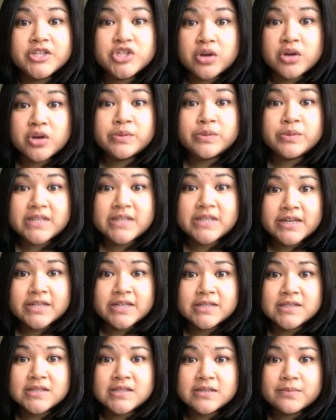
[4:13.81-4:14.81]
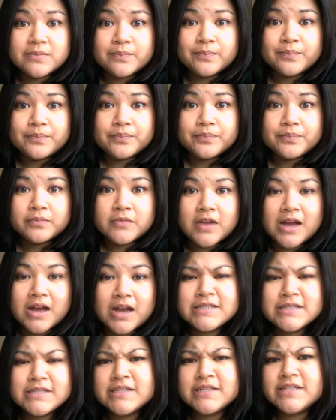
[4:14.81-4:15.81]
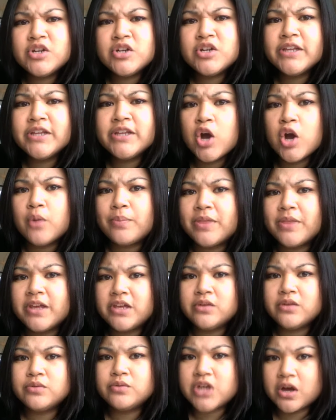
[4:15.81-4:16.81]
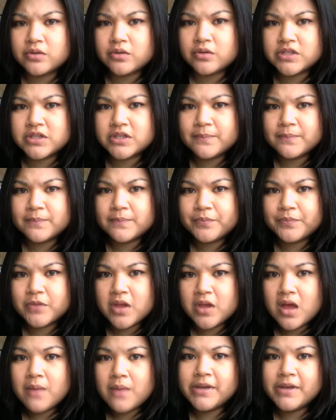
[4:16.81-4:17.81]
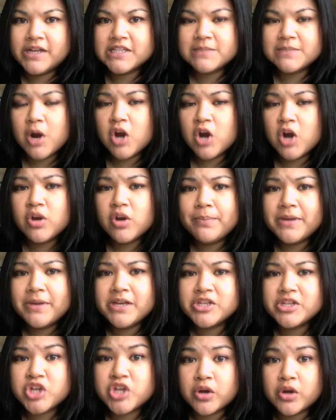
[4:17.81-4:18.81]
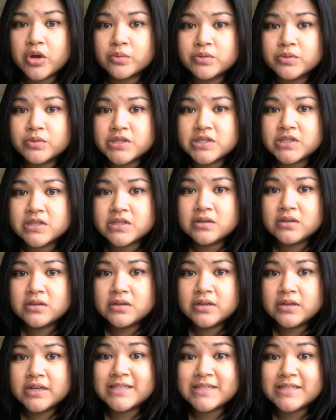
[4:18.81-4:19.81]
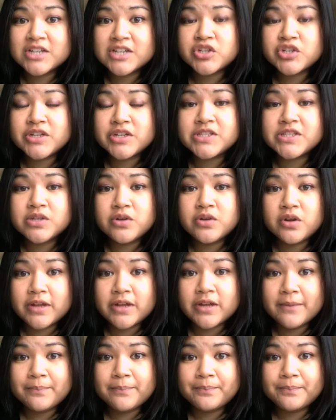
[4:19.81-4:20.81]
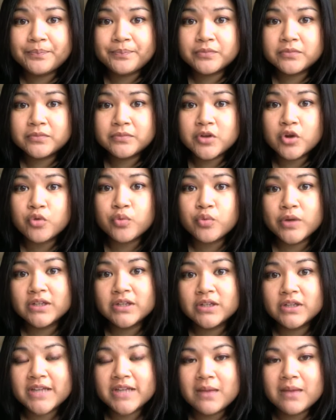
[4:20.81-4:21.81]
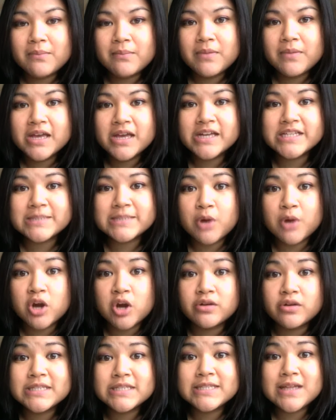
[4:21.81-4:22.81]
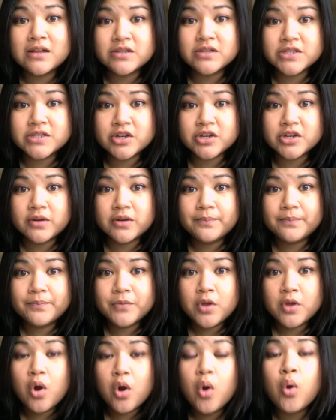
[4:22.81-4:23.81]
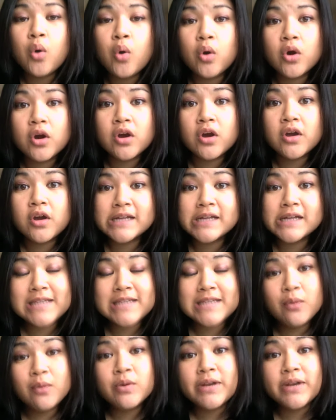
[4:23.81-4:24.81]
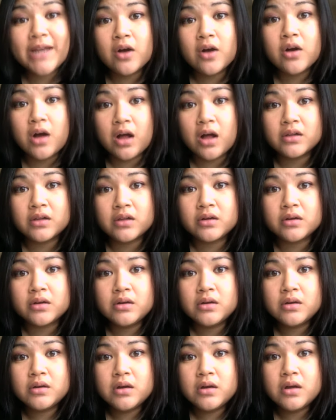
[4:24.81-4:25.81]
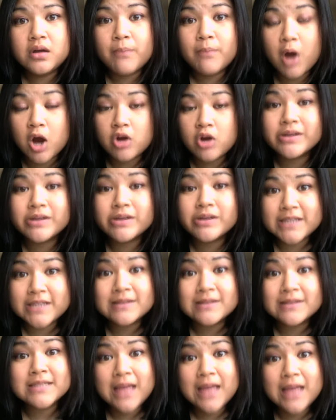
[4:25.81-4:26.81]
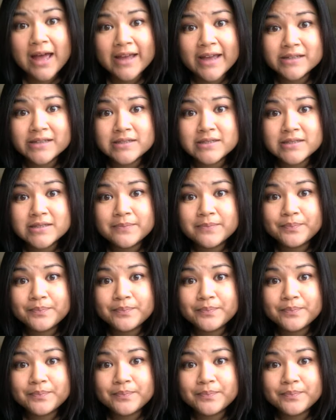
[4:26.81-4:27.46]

Jones is? I sincerely hope that you don't, because Margaret B. Jones is actually a pseudonym. Her real name is Margaret Seltzer, or, as I would now call her, Margaret Sells Lies.